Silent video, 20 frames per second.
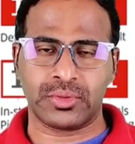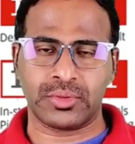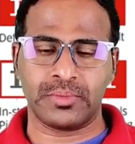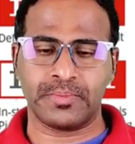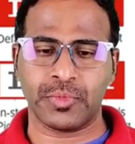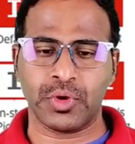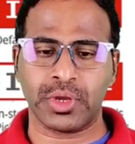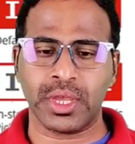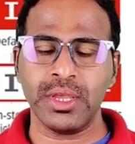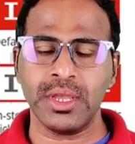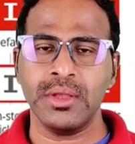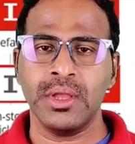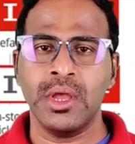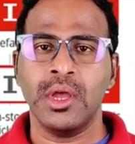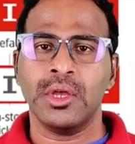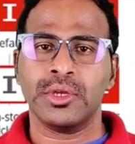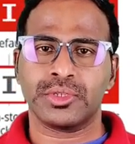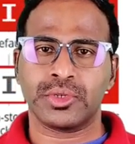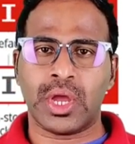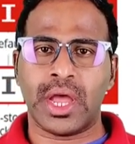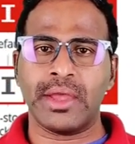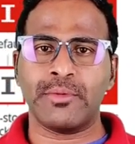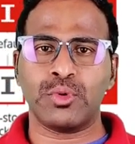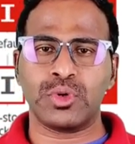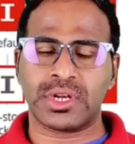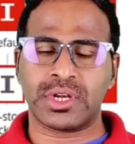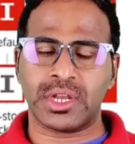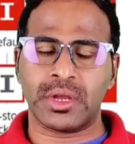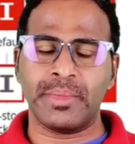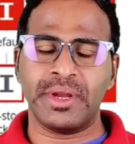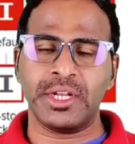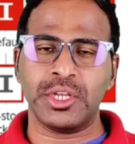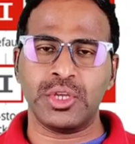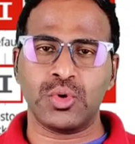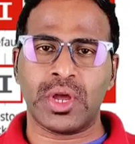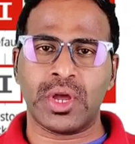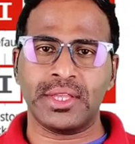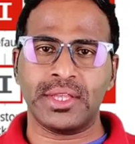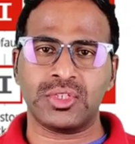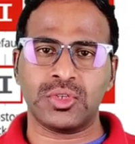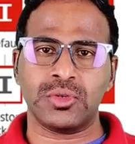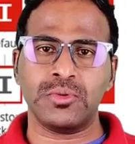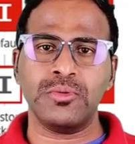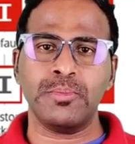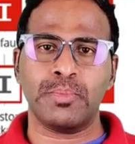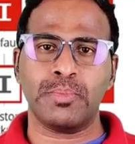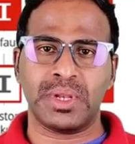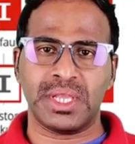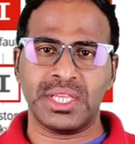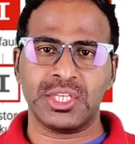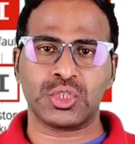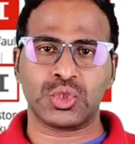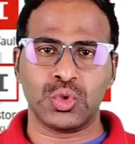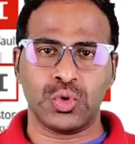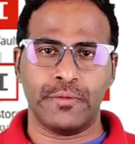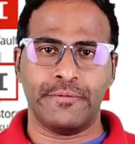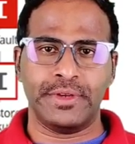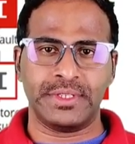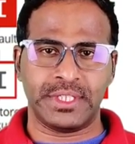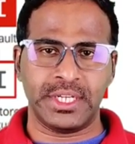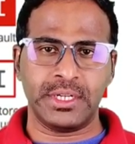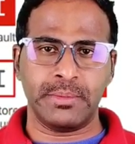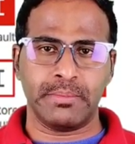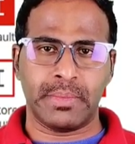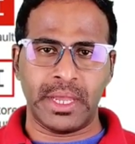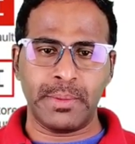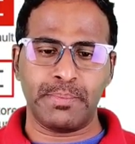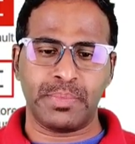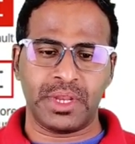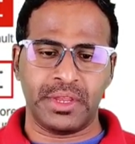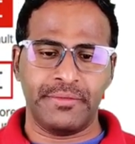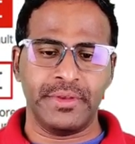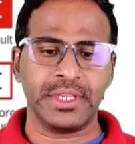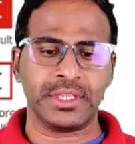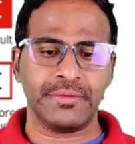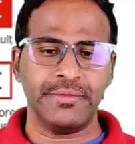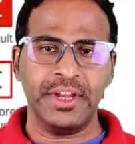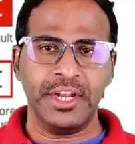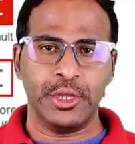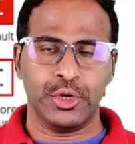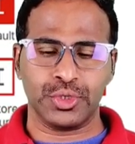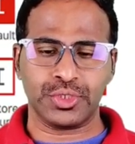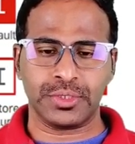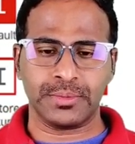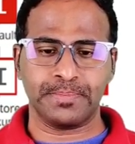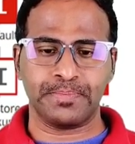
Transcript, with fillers: Okay, so I would recommend you guys to please do visit my previous videos.